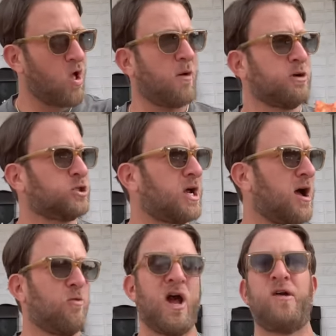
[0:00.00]
I
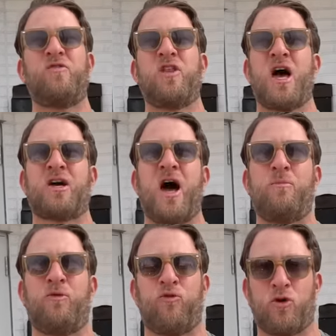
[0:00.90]
waved to that guy
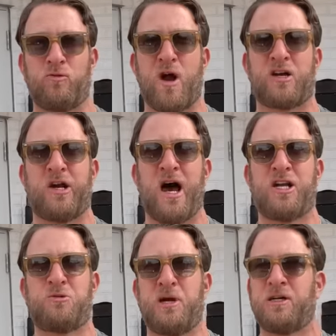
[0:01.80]
before he
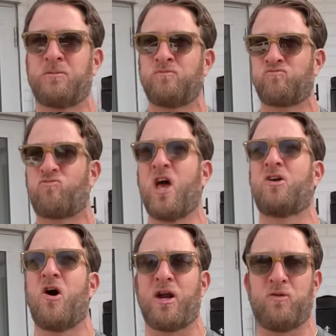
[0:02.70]
recognized me.
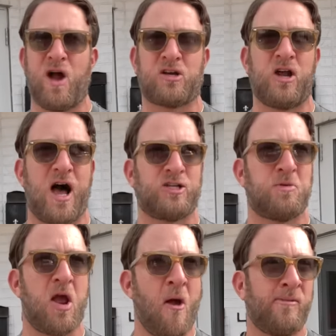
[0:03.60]
Thank God he recognized me.